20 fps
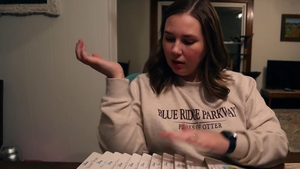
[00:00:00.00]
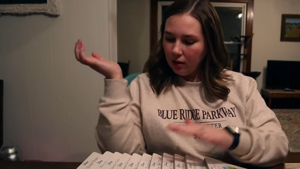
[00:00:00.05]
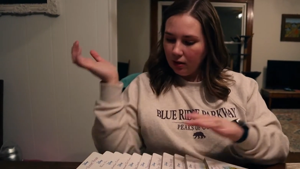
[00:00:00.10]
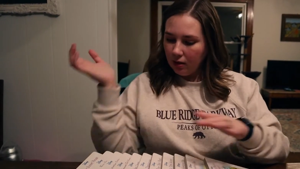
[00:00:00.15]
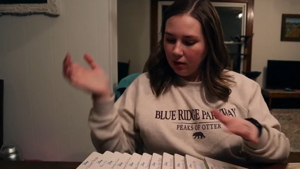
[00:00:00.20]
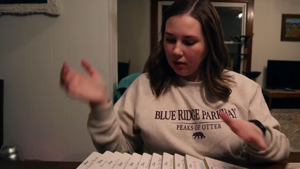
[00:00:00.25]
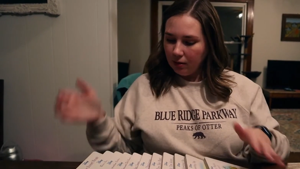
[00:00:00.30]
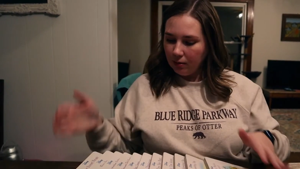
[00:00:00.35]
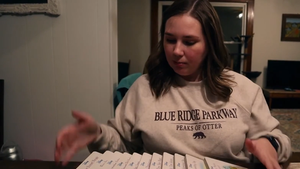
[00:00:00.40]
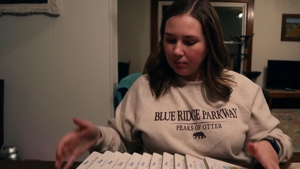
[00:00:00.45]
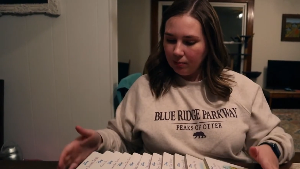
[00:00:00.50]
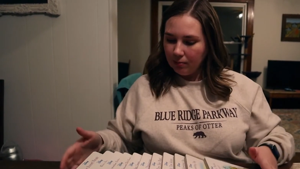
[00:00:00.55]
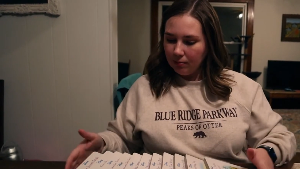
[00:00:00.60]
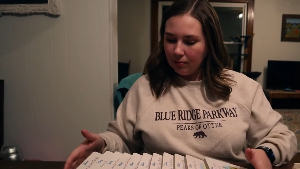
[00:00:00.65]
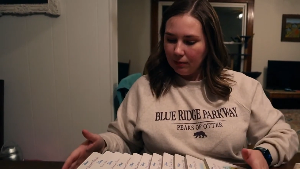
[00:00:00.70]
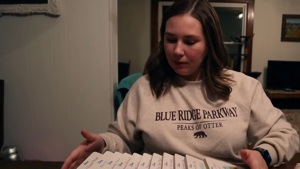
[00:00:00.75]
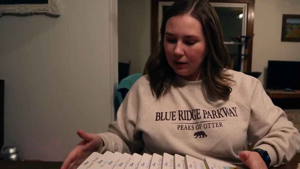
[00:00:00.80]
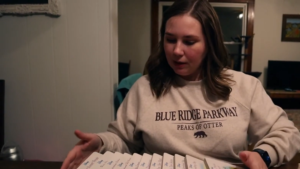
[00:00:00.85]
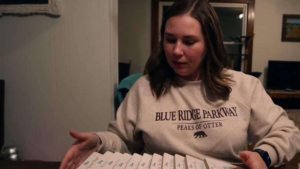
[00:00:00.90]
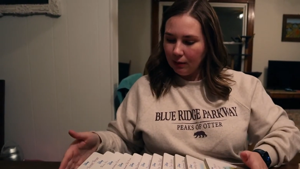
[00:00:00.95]
Um,
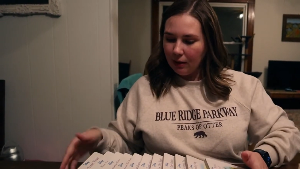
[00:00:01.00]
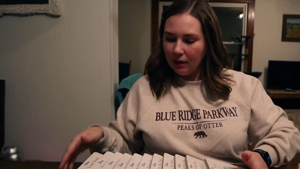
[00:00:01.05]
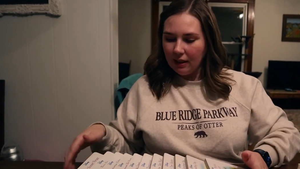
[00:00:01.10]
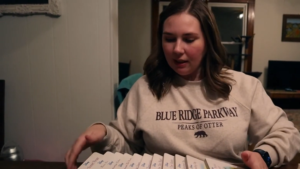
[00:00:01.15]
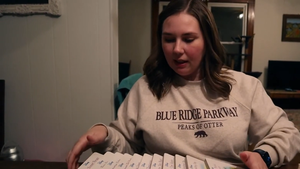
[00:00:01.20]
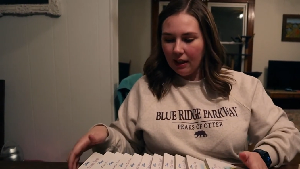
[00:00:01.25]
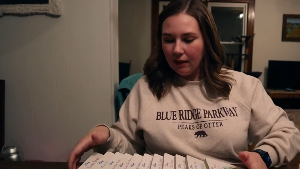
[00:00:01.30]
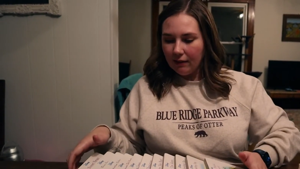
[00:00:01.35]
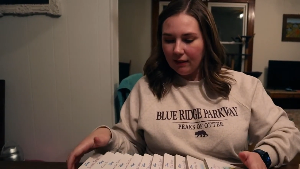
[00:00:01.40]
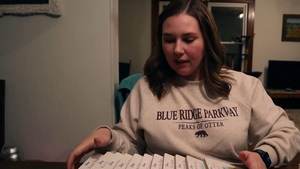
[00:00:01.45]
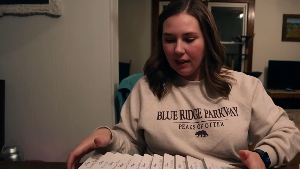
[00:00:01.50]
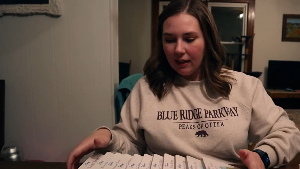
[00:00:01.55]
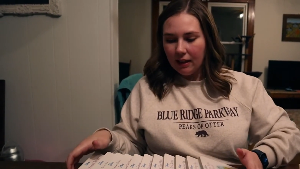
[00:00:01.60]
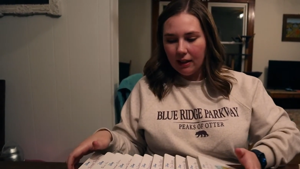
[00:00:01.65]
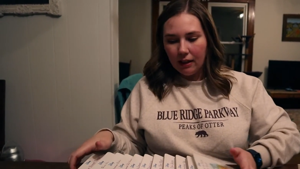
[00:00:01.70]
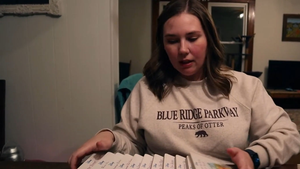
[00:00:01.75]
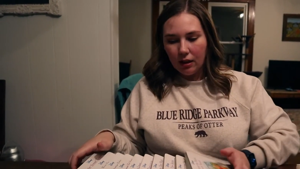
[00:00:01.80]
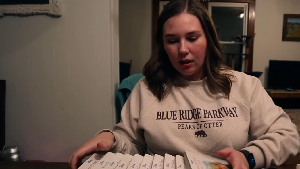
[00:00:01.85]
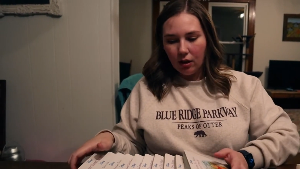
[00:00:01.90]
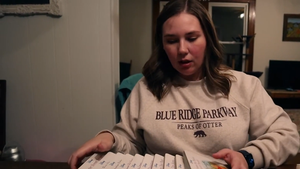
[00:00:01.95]
so we can have that
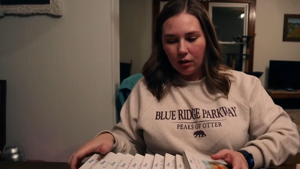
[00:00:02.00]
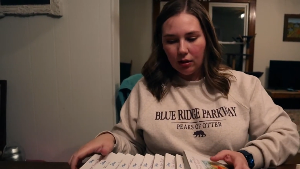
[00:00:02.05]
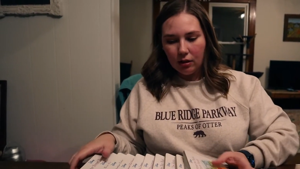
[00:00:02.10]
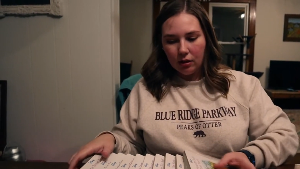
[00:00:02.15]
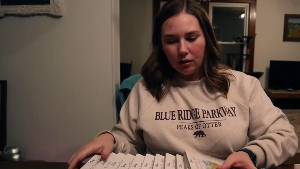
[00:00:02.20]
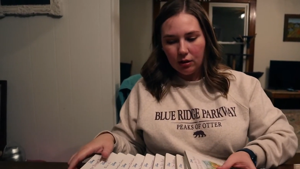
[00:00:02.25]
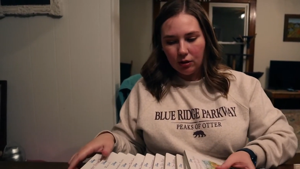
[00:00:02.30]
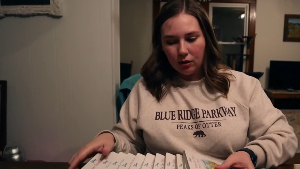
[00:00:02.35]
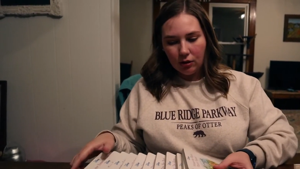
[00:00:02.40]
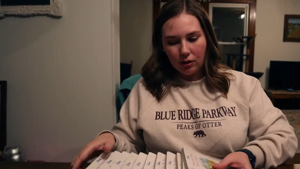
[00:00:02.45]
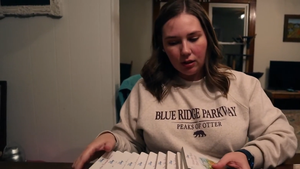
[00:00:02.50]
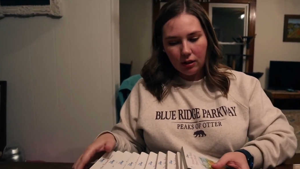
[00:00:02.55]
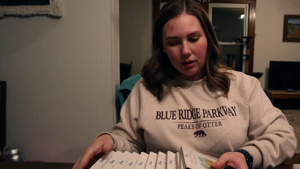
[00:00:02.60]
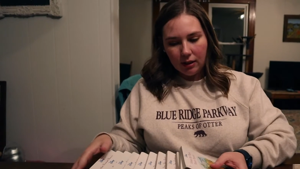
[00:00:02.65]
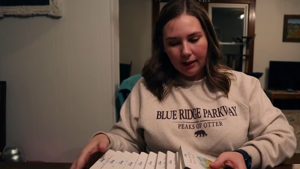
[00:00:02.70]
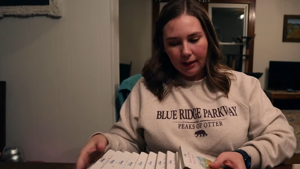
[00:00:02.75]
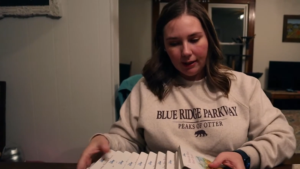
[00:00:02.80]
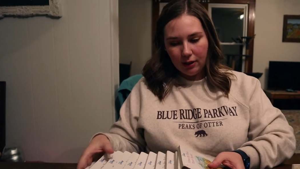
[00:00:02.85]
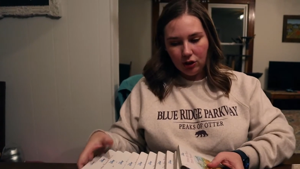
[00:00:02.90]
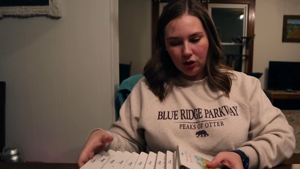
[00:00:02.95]
in our little
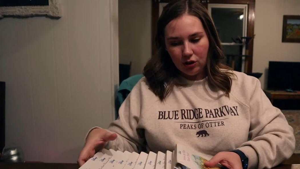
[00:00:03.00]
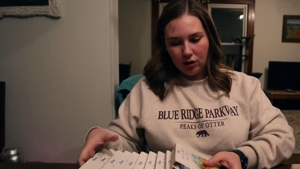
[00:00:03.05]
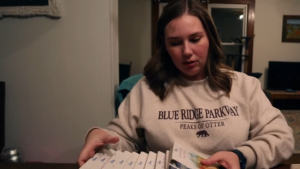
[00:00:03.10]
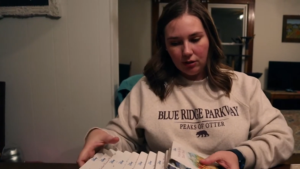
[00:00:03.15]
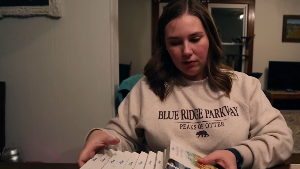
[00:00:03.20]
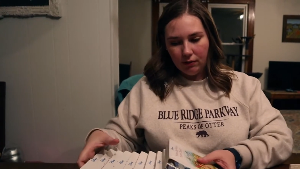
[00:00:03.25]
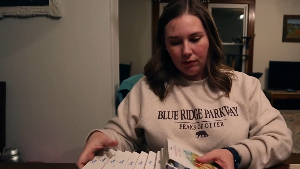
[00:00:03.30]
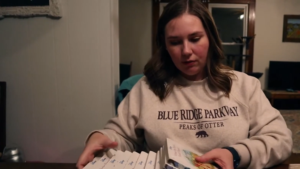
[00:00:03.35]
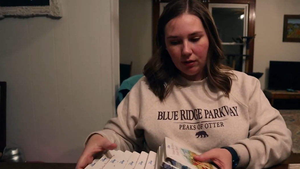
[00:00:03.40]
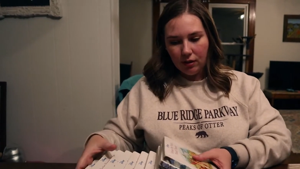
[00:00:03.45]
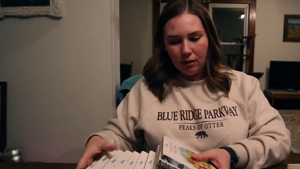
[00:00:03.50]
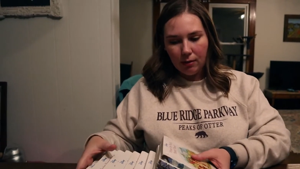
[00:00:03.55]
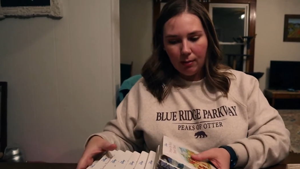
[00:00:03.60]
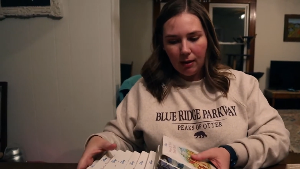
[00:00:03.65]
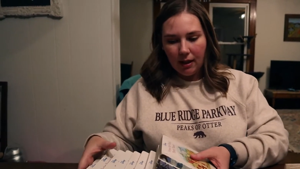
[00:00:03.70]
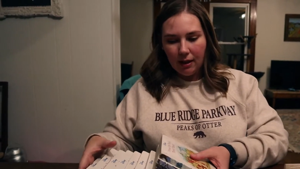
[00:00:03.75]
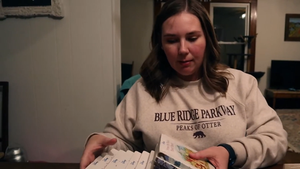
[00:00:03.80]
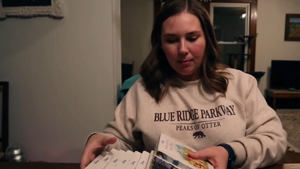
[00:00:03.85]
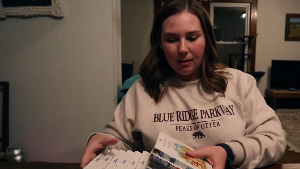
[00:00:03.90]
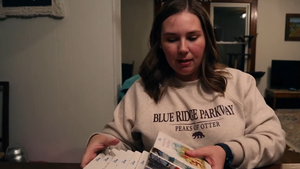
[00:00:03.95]
collection for the
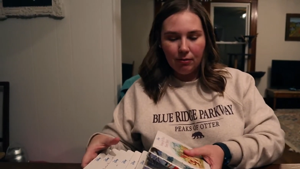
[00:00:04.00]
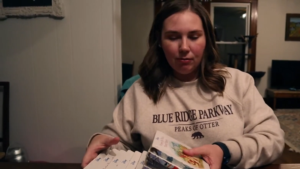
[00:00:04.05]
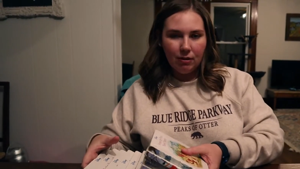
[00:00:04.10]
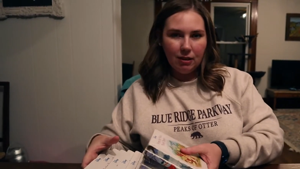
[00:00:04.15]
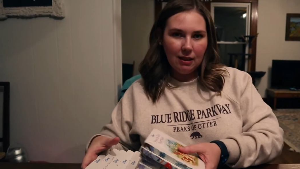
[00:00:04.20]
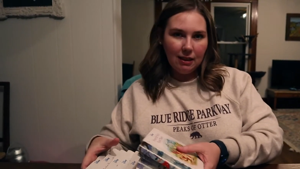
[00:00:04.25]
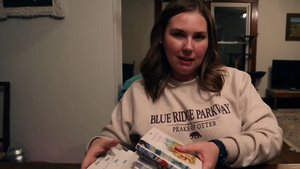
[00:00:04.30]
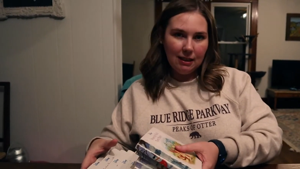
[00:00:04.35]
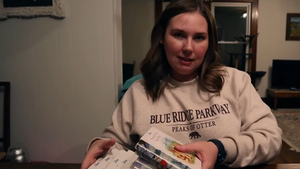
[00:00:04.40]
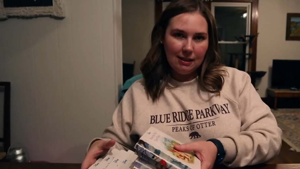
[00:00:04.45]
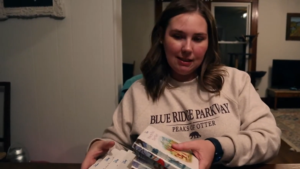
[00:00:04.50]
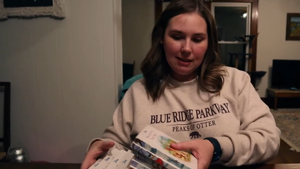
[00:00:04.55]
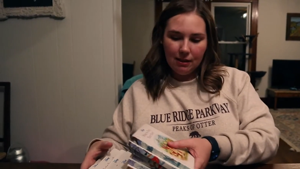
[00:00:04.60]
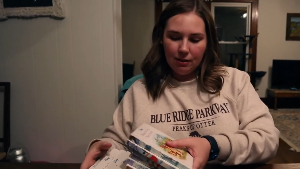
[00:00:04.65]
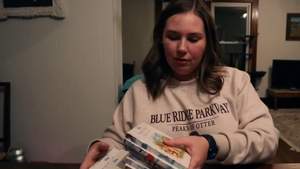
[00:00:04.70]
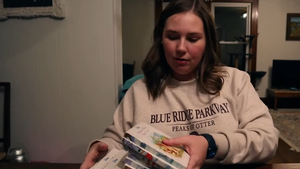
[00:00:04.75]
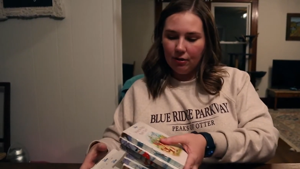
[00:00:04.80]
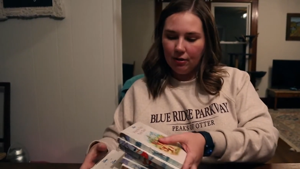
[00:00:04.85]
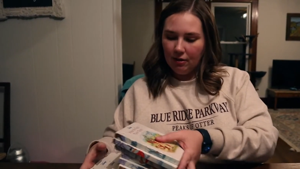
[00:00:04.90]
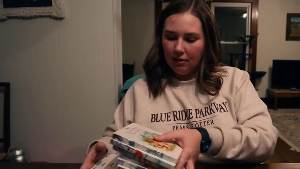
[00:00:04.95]
baby when it gets
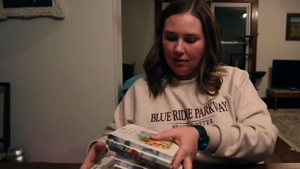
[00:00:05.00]
here.